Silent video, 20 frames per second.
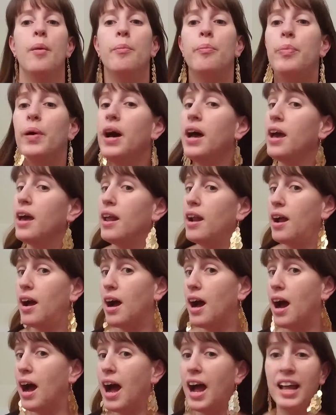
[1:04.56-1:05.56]
But
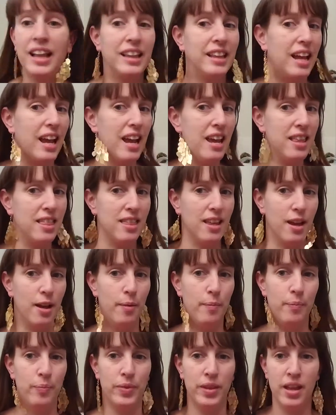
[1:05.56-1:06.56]
I like
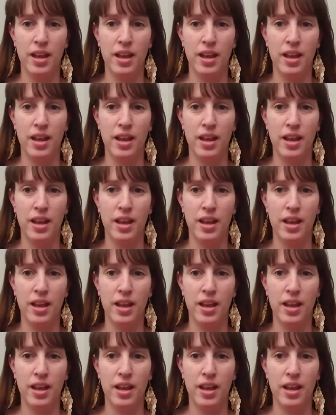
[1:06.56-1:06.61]
them.